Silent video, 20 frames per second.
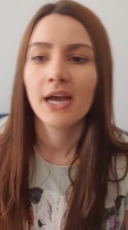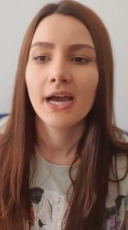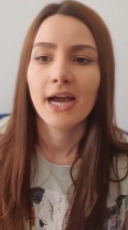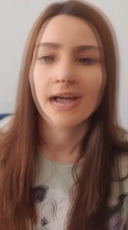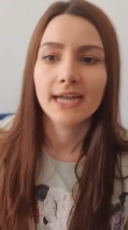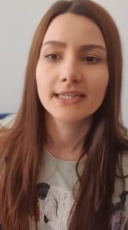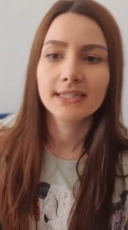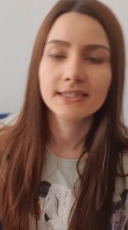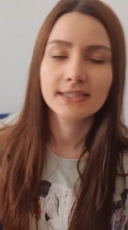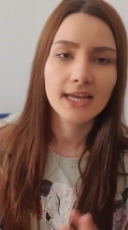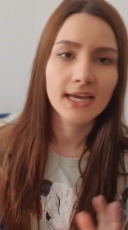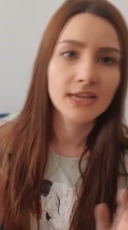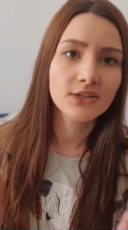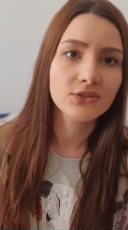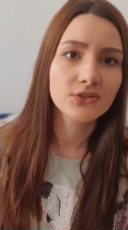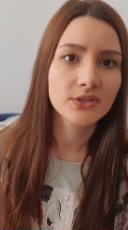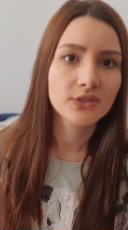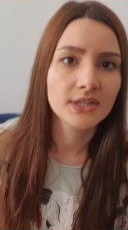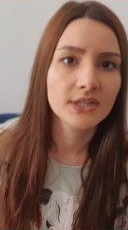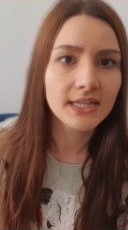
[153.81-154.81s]
I decided
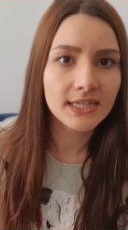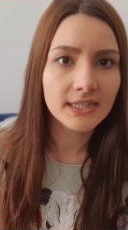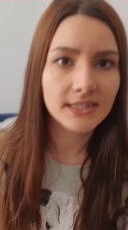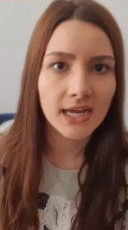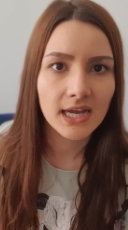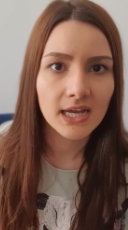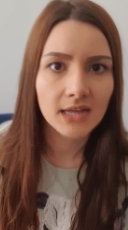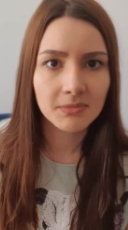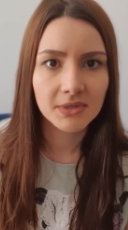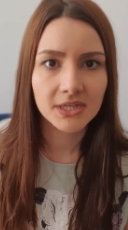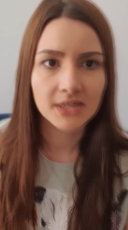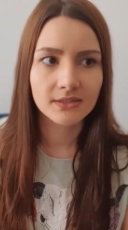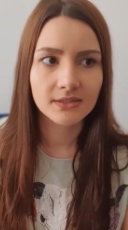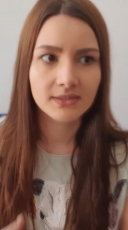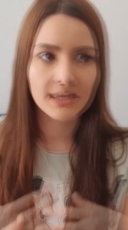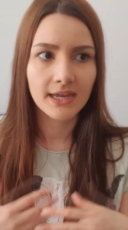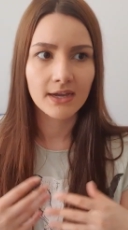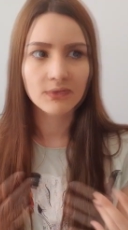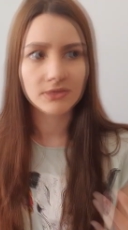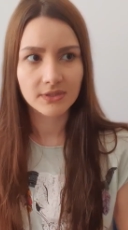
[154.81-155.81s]
to delete that because
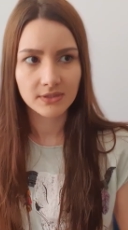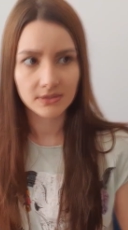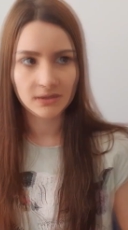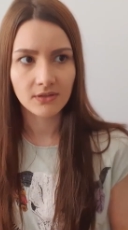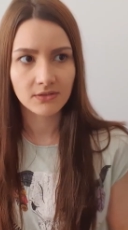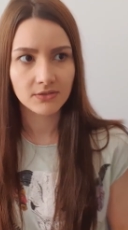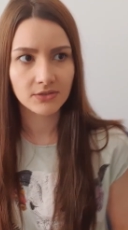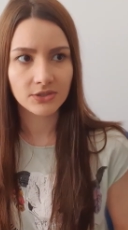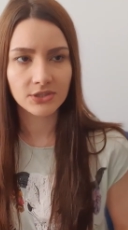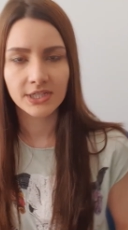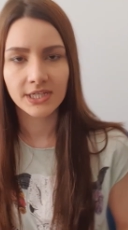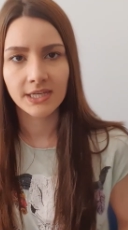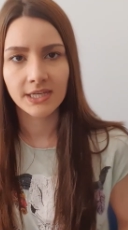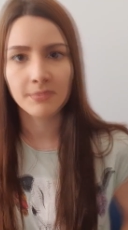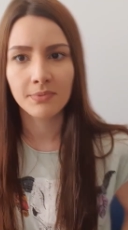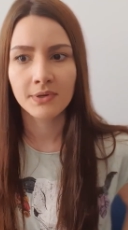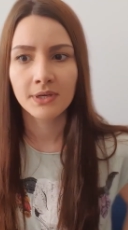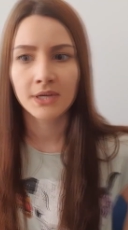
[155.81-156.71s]
that was another tip